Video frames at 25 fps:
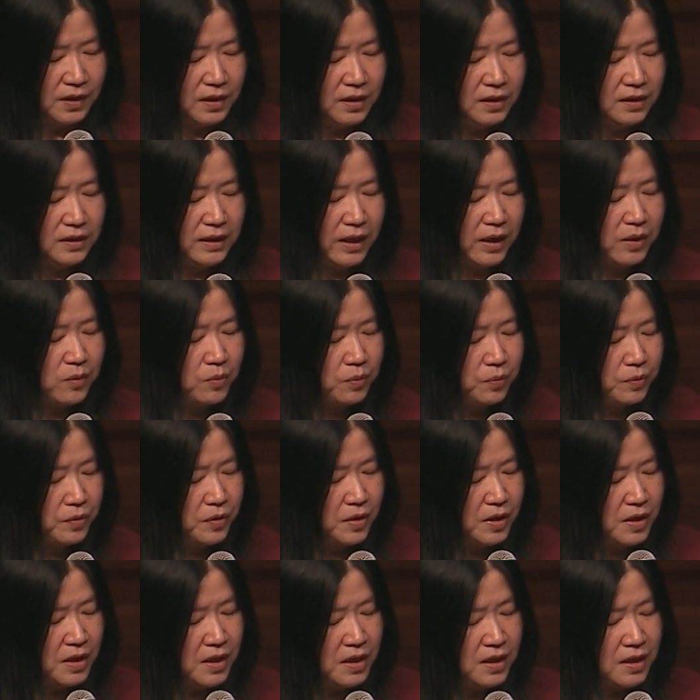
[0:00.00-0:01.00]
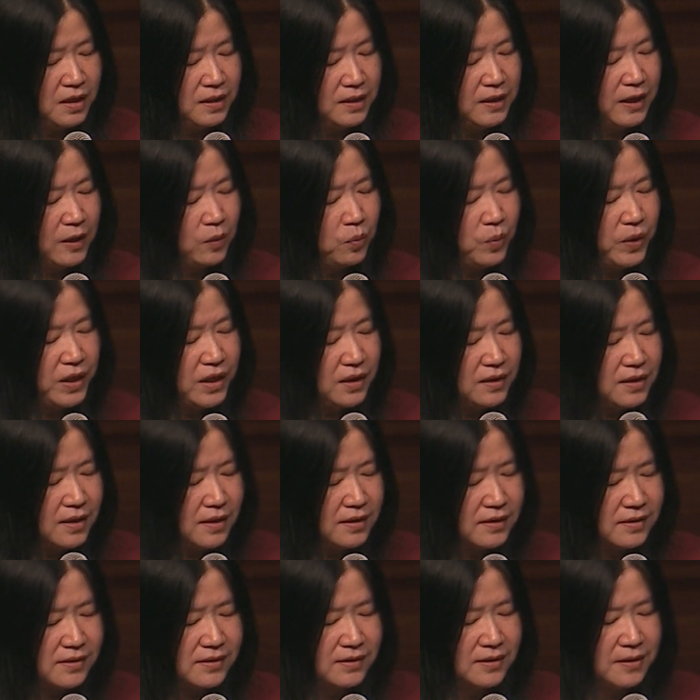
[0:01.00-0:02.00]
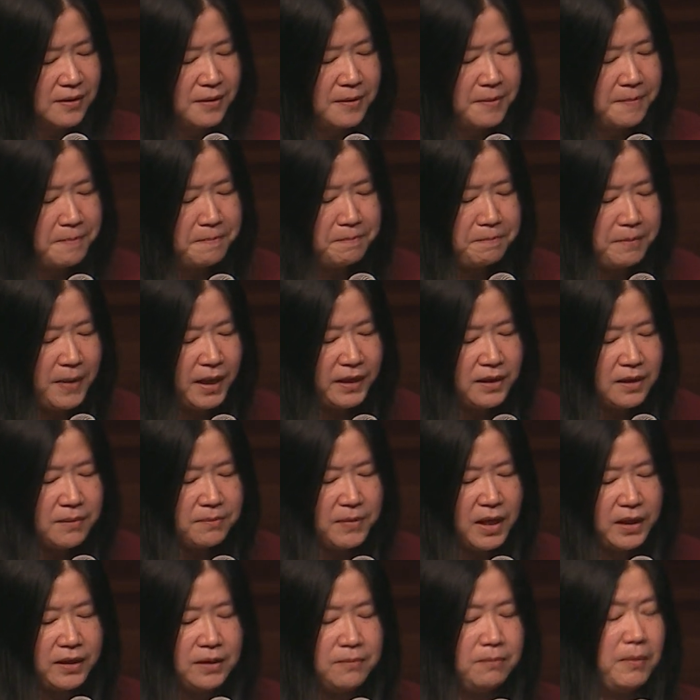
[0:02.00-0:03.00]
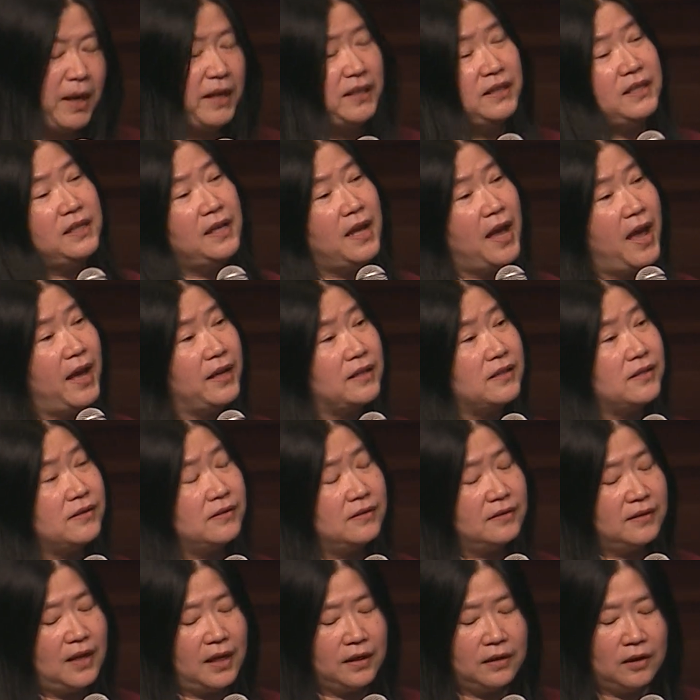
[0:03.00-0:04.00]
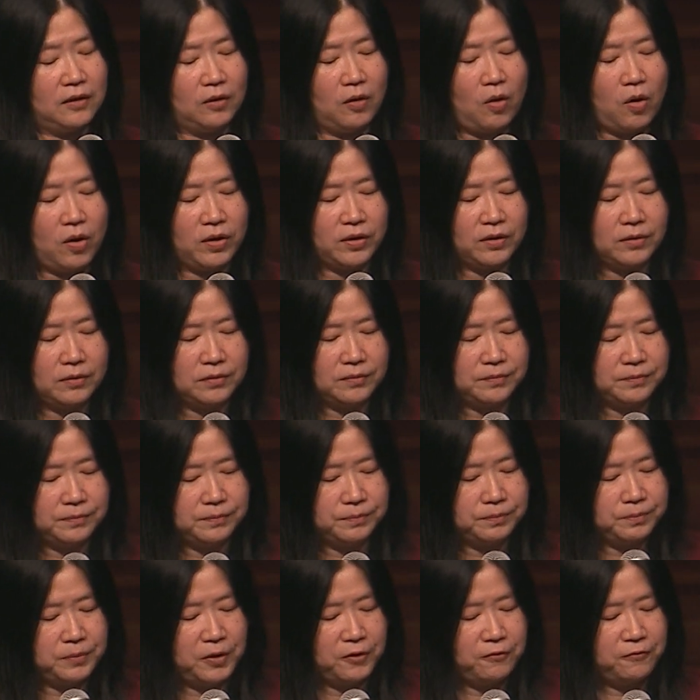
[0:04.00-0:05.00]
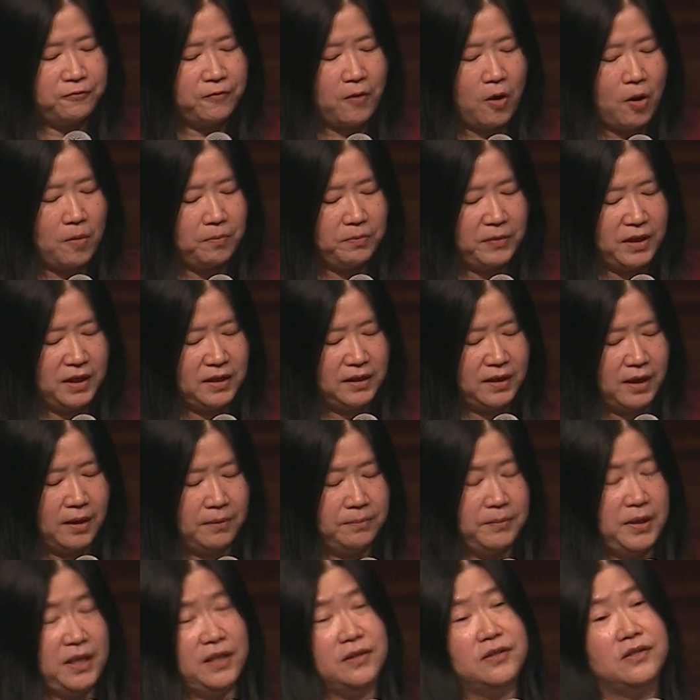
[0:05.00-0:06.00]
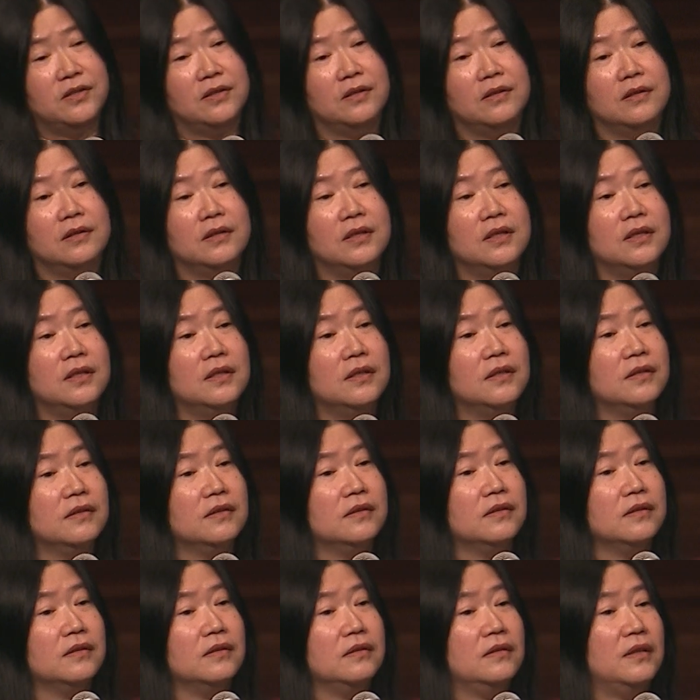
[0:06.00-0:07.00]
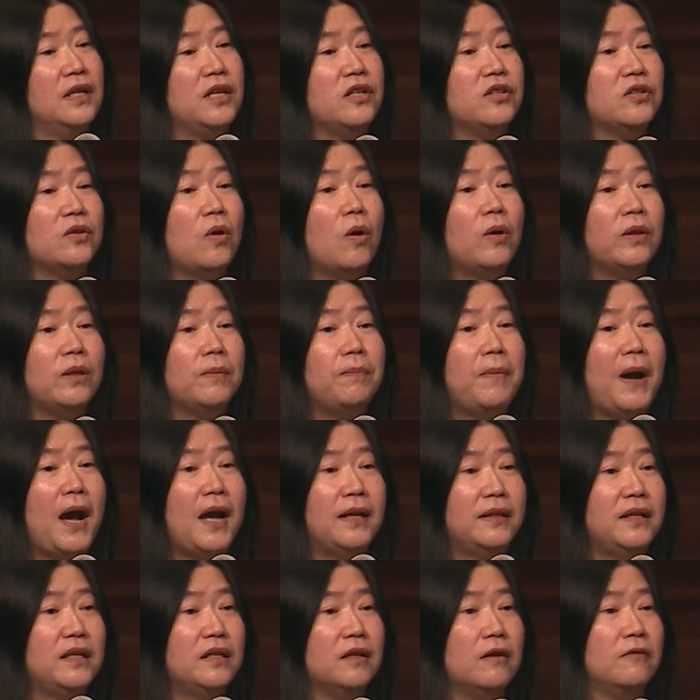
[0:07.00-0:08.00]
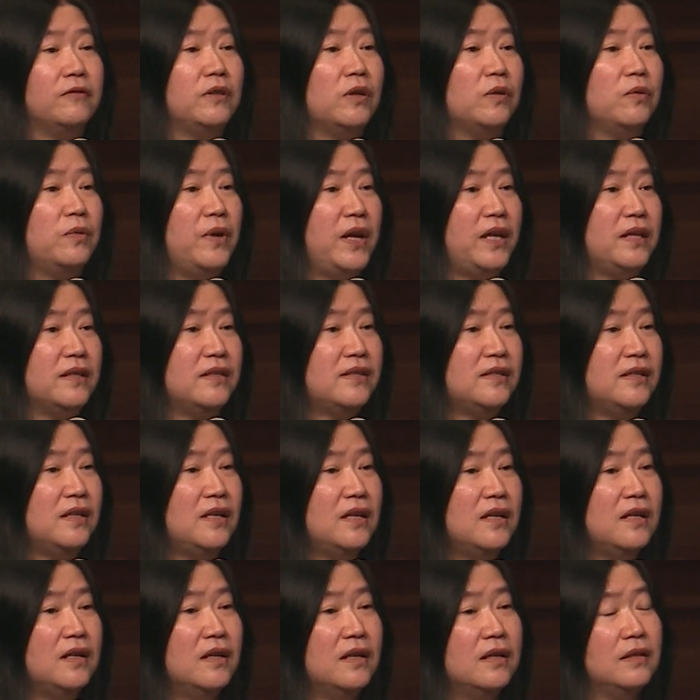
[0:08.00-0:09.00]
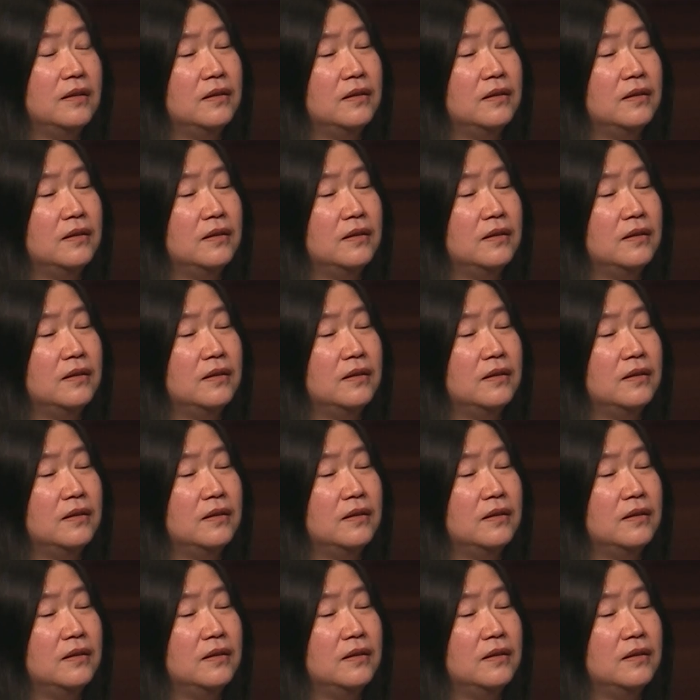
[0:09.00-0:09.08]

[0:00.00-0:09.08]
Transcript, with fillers: They, they witnessed many, many mighty acts that the Lord performed in their midst. They saw the parting of the Red Sea,